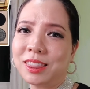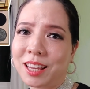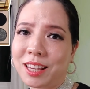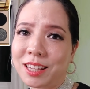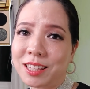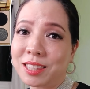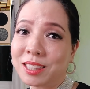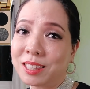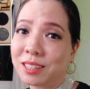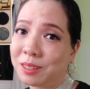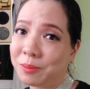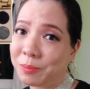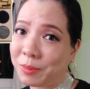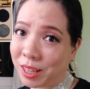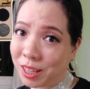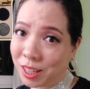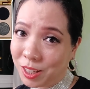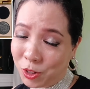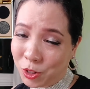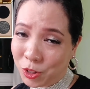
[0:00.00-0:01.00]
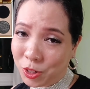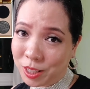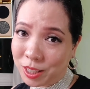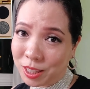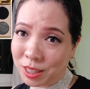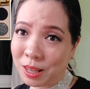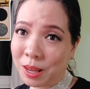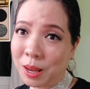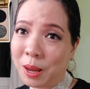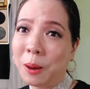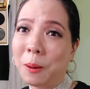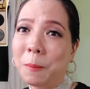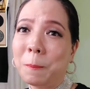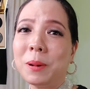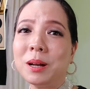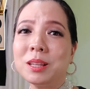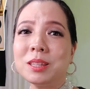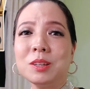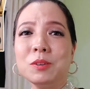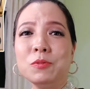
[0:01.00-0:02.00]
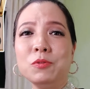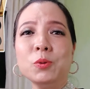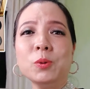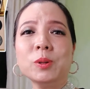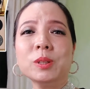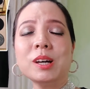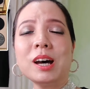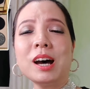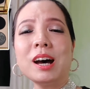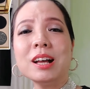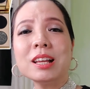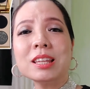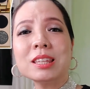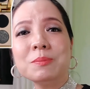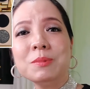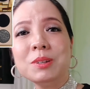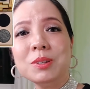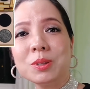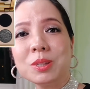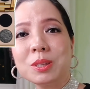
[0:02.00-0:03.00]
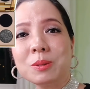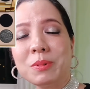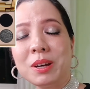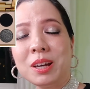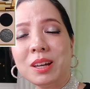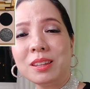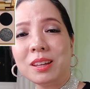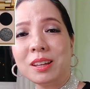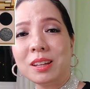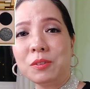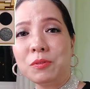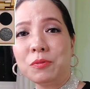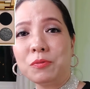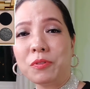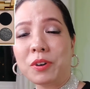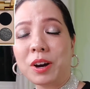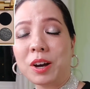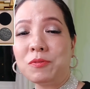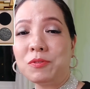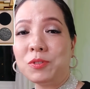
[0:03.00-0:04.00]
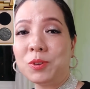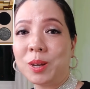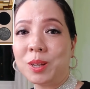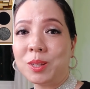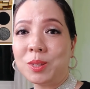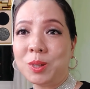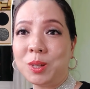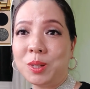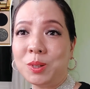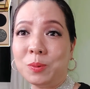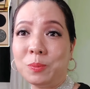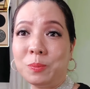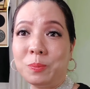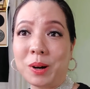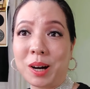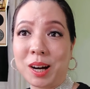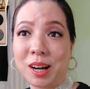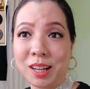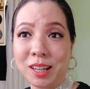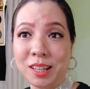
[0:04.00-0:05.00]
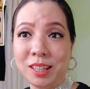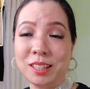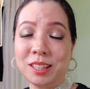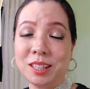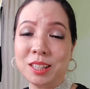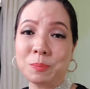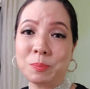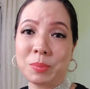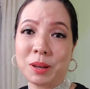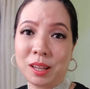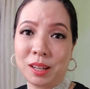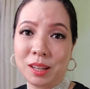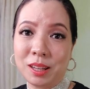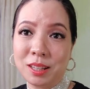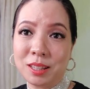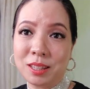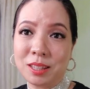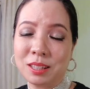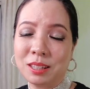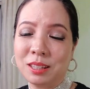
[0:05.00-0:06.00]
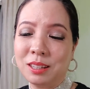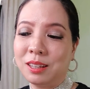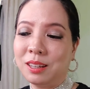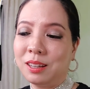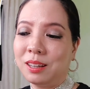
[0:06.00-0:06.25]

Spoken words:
that stirred my interest. But if you were to ask me to spend 95 USD to buy this palette,